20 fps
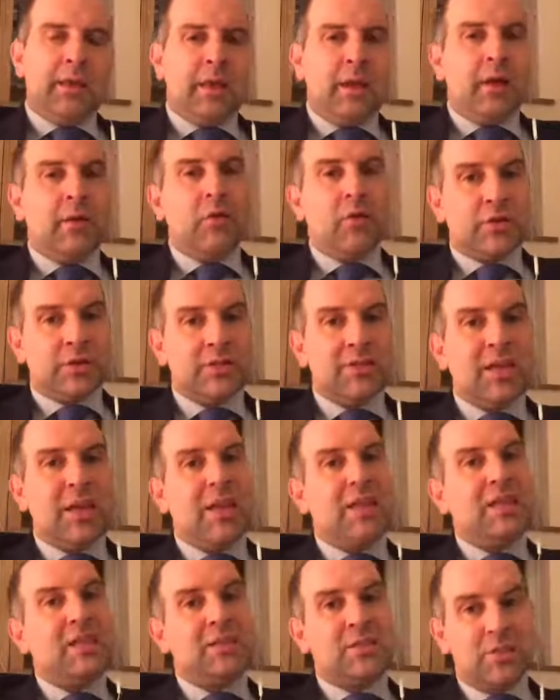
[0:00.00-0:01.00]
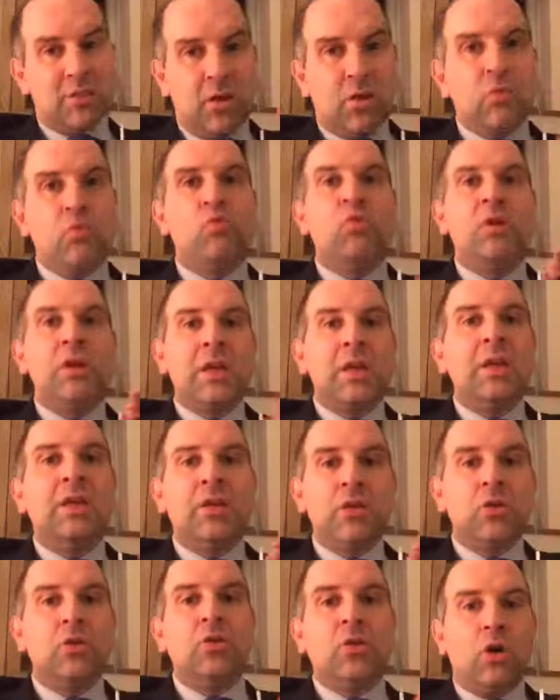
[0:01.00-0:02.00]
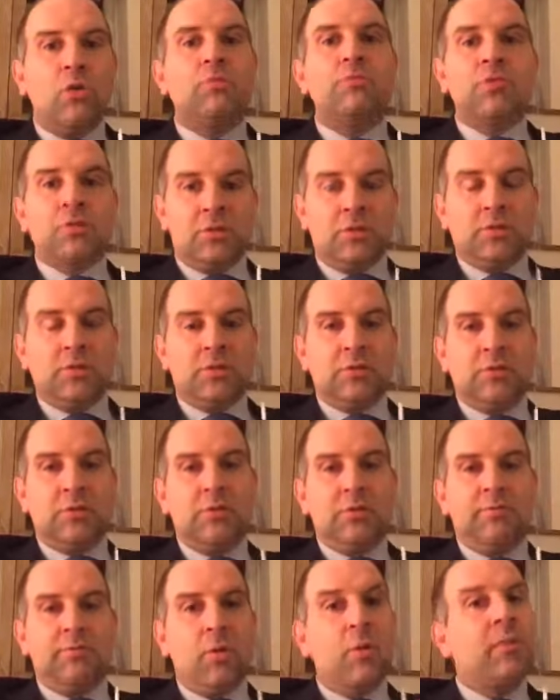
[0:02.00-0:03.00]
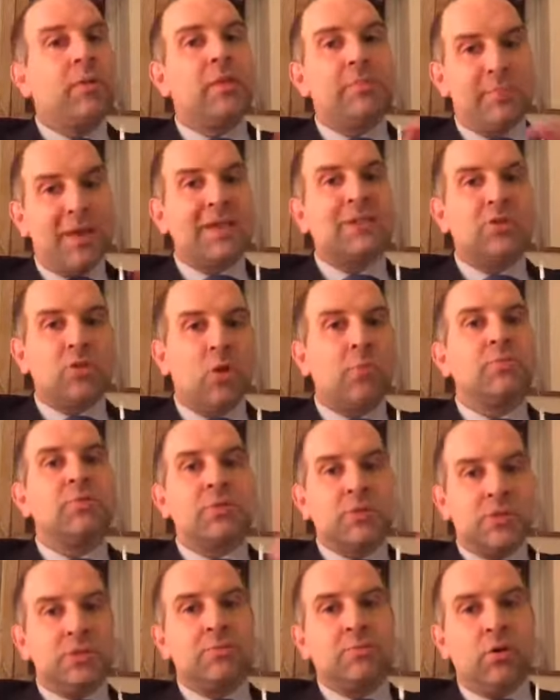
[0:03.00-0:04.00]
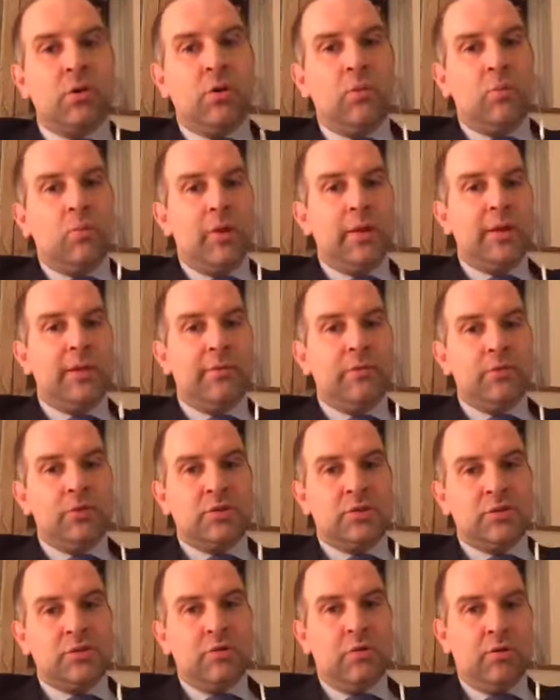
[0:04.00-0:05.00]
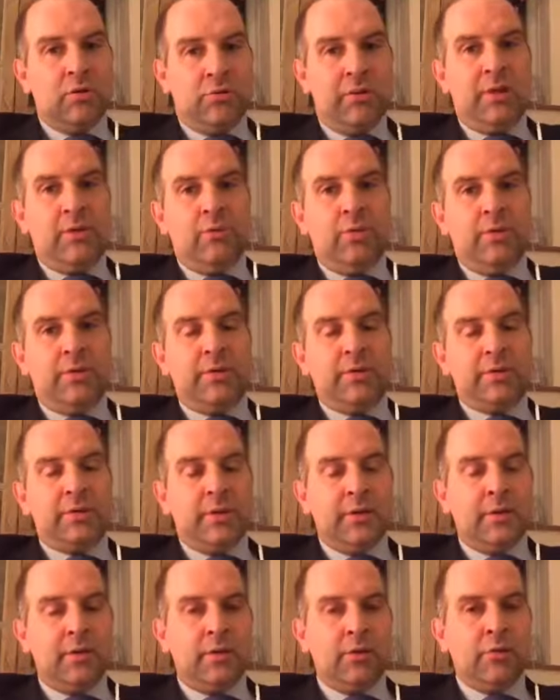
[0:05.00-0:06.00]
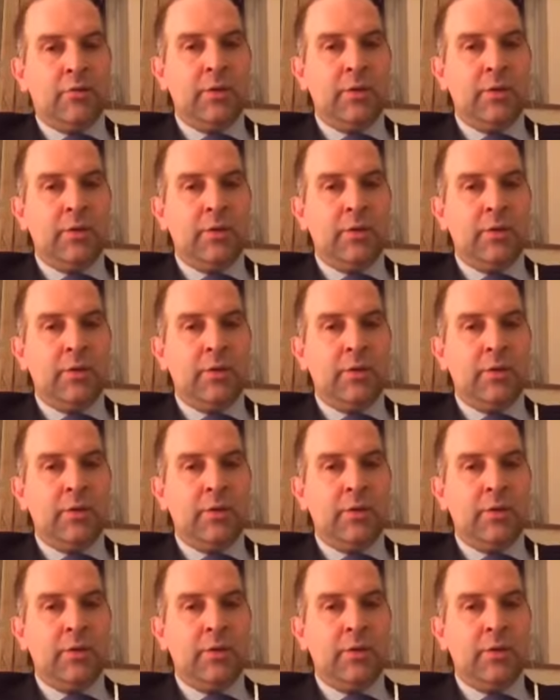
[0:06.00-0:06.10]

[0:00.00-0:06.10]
I've got to say, there's no really good options. Probably the best option is put on weight, which is not a great one, I know.